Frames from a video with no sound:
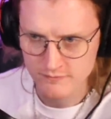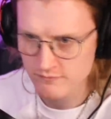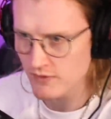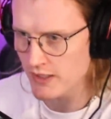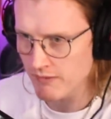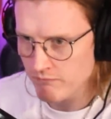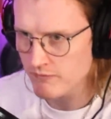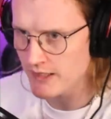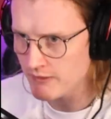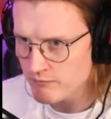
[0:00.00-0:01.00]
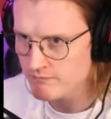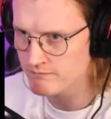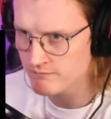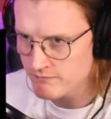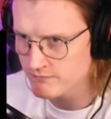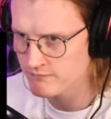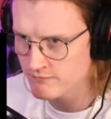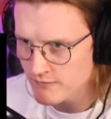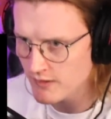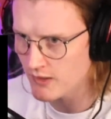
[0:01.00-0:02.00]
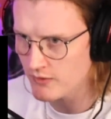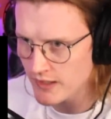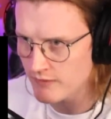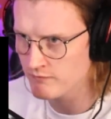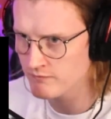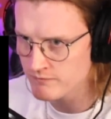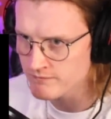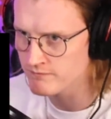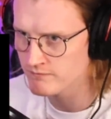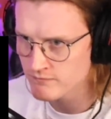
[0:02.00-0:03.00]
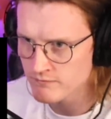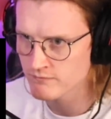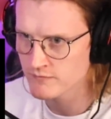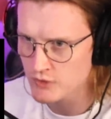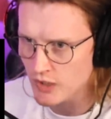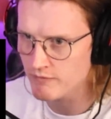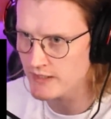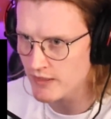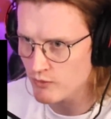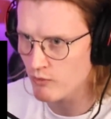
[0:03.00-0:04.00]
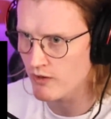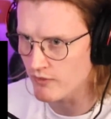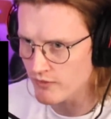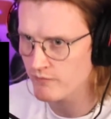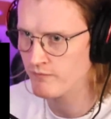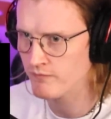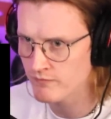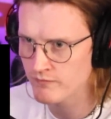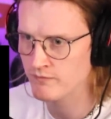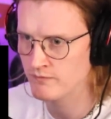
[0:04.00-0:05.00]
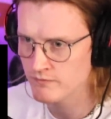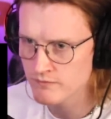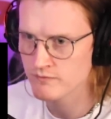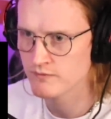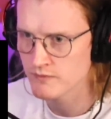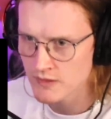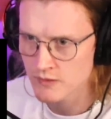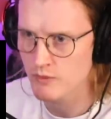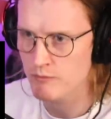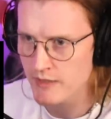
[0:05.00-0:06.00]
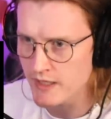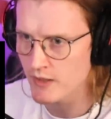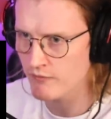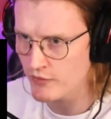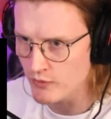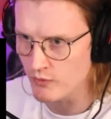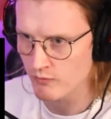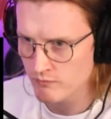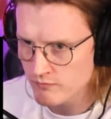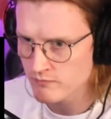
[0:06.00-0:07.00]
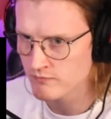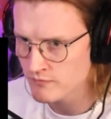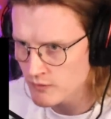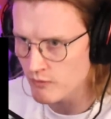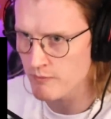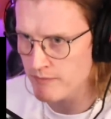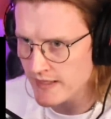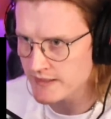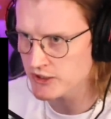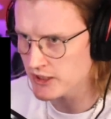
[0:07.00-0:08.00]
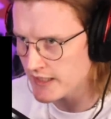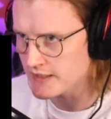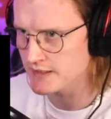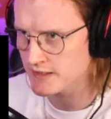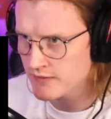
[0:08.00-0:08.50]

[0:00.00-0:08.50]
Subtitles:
Yeah. Oh yeah. Driving down the road. We're picking up fuel. With bandaged hands.